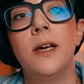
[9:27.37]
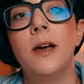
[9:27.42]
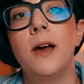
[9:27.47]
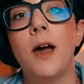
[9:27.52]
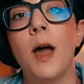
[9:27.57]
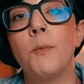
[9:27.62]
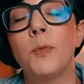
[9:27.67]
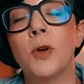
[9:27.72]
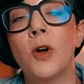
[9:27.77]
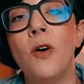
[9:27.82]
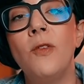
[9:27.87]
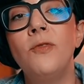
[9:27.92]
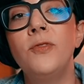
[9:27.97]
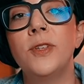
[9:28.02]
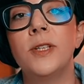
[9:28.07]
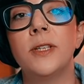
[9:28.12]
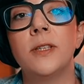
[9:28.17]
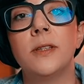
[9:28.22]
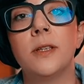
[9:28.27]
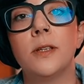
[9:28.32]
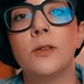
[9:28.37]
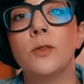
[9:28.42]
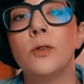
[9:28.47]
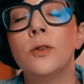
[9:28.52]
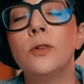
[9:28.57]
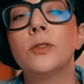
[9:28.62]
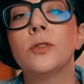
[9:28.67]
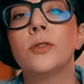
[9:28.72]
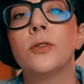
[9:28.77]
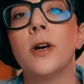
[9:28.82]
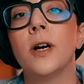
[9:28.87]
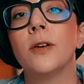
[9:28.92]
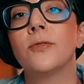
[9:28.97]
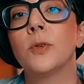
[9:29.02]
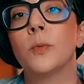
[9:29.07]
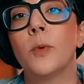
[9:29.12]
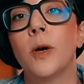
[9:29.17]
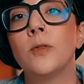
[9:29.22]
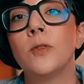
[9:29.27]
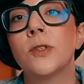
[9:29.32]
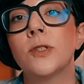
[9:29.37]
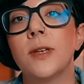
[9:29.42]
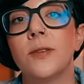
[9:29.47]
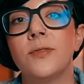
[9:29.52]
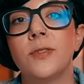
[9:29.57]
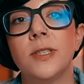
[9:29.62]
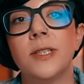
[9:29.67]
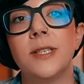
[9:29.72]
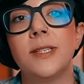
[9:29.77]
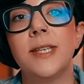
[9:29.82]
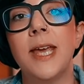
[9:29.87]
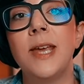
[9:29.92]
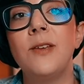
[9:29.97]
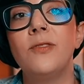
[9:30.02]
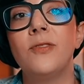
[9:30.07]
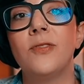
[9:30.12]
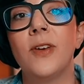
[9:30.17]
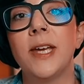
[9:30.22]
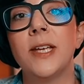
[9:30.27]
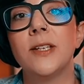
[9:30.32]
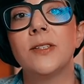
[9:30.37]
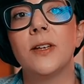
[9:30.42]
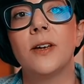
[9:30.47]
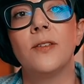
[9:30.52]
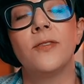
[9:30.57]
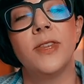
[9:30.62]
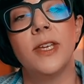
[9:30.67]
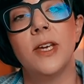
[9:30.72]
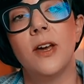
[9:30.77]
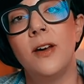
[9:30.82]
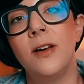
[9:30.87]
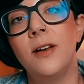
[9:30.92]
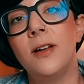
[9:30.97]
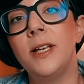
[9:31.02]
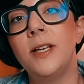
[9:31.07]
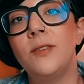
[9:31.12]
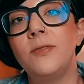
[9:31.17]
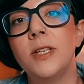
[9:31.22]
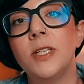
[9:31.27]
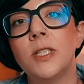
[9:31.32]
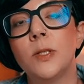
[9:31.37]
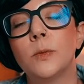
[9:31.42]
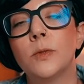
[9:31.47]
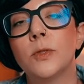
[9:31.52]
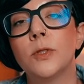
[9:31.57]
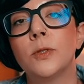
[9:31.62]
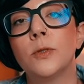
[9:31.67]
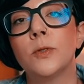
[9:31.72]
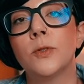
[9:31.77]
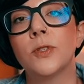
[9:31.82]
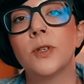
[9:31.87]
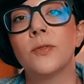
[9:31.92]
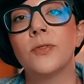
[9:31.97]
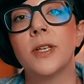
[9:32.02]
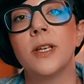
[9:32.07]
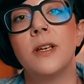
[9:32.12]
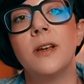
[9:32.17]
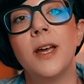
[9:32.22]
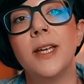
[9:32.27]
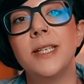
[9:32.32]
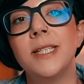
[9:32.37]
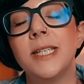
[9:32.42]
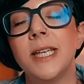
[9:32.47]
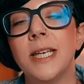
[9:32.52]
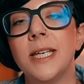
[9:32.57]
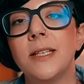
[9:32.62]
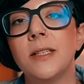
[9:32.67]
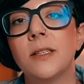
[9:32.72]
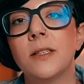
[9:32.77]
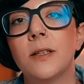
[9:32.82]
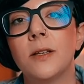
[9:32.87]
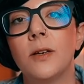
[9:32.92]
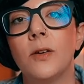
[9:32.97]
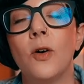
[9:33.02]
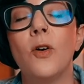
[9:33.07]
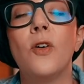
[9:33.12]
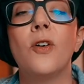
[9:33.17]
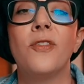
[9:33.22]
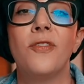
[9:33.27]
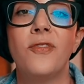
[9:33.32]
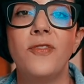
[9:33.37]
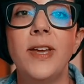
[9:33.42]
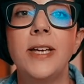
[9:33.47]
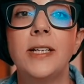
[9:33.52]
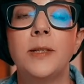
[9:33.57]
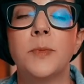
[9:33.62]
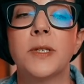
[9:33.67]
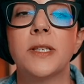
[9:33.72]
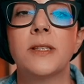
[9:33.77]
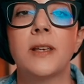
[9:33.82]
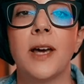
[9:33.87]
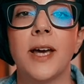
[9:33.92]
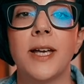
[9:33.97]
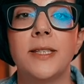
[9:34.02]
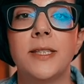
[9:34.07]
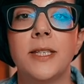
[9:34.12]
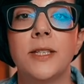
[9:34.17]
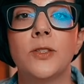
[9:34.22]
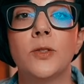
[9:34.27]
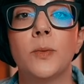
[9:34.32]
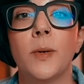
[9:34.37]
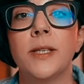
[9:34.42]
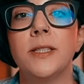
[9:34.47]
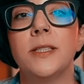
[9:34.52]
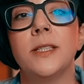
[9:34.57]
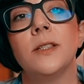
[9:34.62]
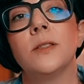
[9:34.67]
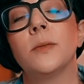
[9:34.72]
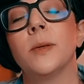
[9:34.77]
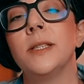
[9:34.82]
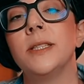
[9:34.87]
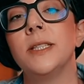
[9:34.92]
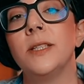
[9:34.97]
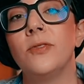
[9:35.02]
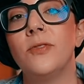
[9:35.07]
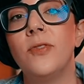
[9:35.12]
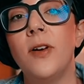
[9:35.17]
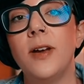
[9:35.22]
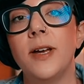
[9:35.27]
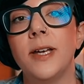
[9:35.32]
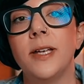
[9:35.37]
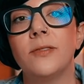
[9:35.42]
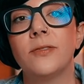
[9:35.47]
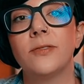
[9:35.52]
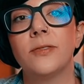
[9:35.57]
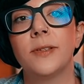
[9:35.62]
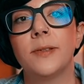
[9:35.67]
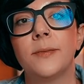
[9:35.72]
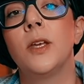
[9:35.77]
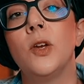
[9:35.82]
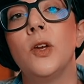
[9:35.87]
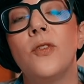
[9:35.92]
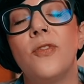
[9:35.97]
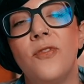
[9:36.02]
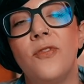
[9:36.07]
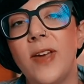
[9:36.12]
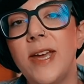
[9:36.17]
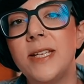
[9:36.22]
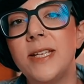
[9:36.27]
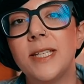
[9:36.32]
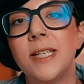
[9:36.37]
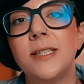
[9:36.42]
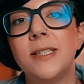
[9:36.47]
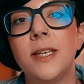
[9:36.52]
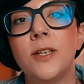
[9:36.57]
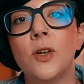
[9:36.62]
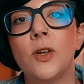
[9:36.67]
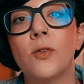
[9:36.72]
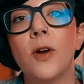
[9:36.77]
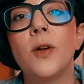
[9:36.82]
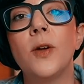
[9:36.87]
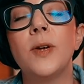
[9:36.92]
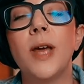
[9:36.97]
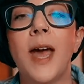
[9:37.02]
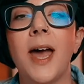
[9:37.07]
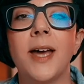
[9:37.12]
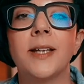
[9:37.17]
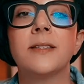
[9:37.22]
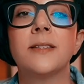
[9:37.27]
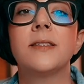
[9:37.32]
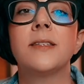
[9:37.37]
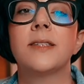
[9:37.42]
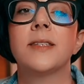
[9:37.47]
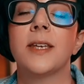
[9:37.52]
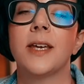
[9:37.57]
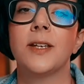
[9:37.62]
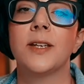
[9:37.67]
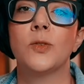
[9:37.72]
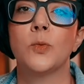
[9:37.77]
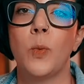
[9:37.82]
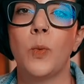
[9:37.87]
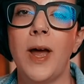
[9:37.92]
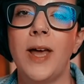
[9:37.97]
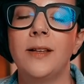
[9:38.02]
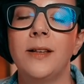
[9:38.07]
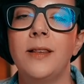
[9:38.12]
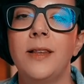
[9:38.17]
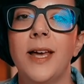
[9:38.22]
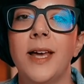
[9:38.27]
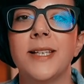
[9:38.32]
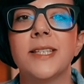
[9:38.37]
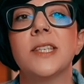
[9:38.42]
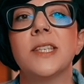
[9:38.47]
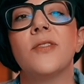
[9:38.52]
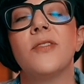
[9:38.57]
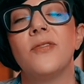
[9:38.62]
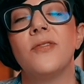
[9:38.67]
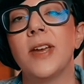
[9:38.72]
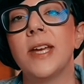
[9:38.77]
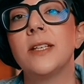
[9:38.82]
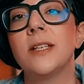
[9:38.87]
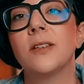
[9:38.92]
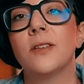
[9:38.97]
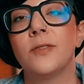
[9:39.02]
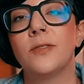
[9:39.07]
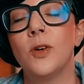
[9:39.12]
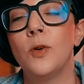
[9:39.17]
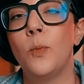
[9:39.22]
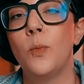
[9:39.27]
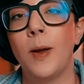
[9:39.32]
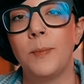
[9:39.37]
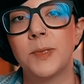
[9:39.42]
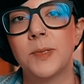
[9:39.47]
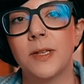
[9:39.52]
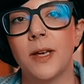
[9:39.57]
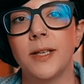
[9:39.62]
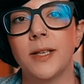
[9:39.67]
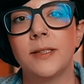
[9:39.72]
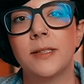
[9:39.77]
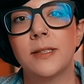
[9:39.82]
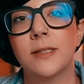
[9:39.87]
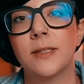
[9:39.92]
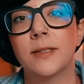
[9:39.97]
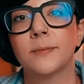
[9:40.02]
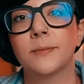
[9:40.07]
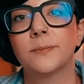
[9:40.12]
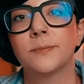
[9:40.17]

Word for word: I'm confident that Nordcraft won't suffer the same fate of the early visual tools of the 90s or Figma sites in 2025. Your fate is in your own hands, as well as the fate of your websites.